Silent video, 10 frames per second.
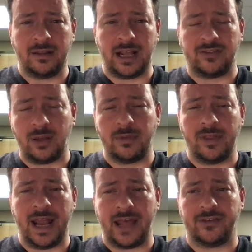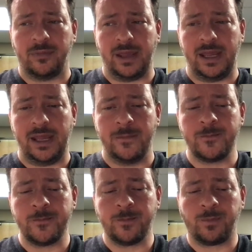That's something that has to be
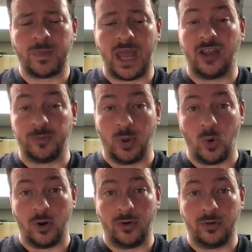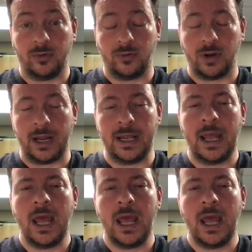explored, right?